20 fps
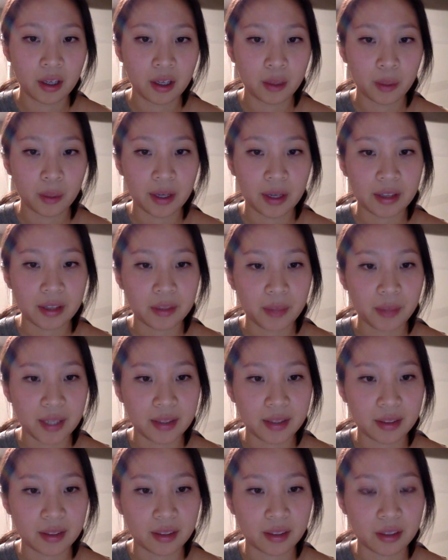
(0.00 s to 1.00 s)
whereas
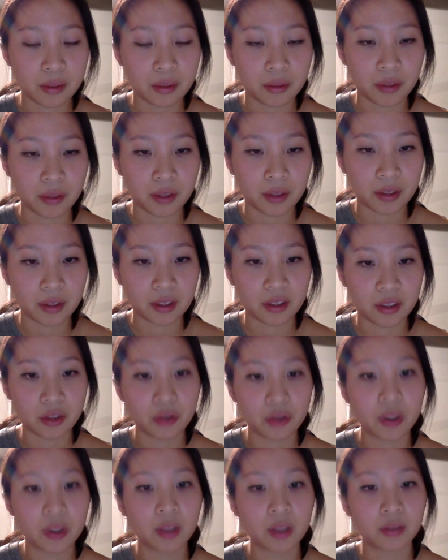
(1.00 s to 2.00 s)
Mason is revealed in a
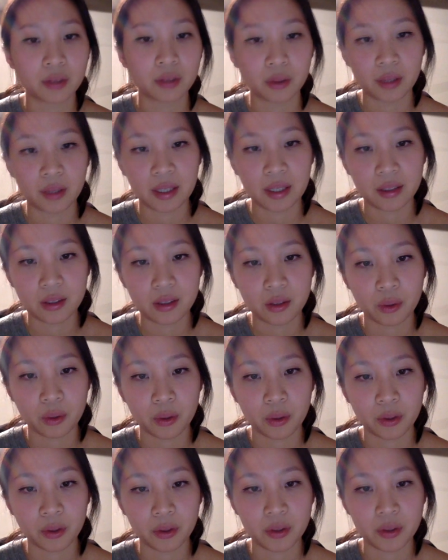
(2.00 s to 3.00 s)
string of lowlights,
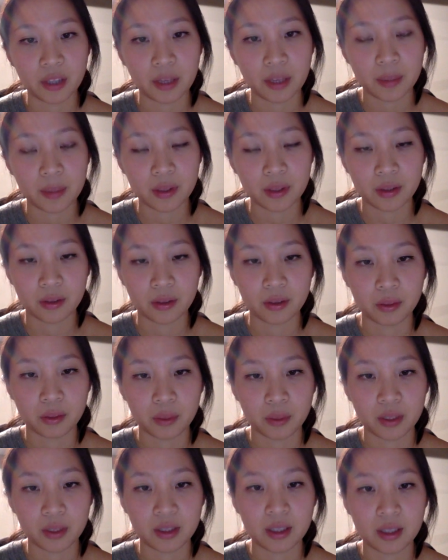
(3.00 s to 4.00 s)
or in those episodes
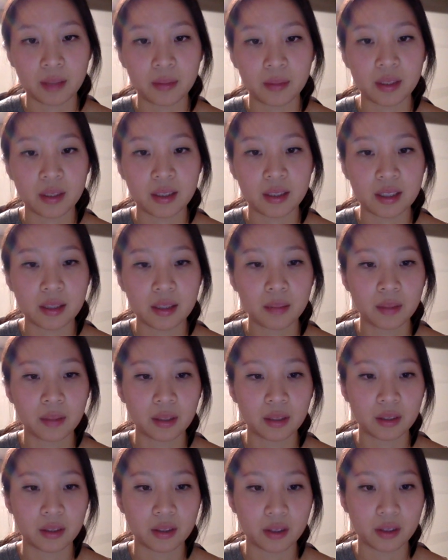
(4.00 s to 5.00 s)
which seem dim
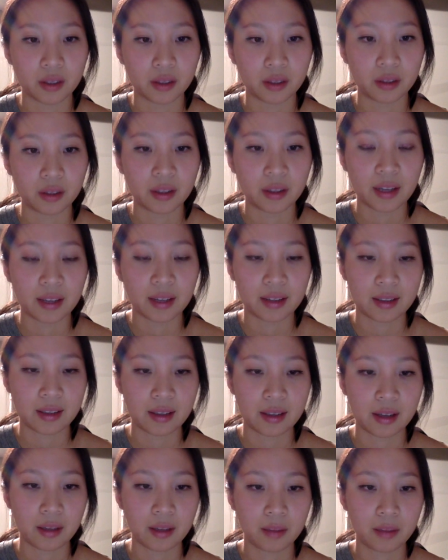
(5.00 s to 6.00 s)
and dull at the
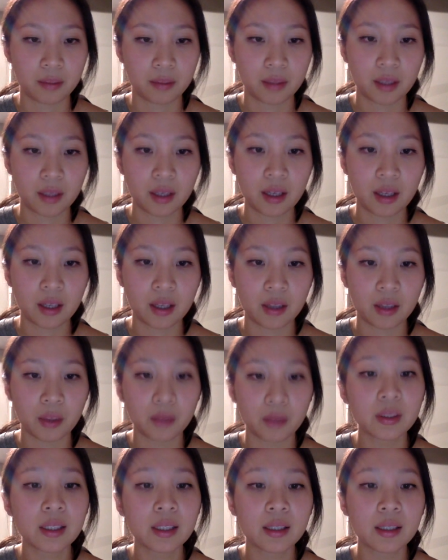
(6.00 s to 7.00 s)
time, and
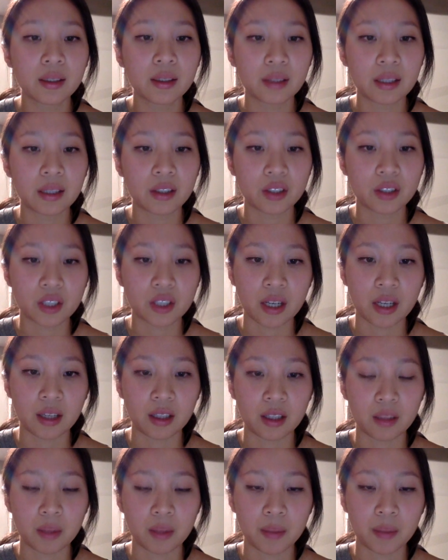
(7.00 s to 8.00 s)
only later shine
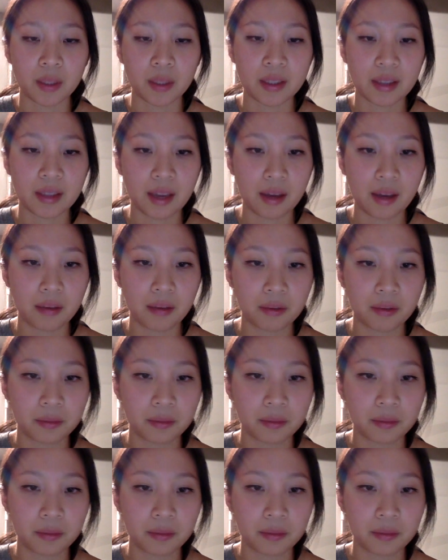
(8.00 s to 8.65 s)
in memory's cave."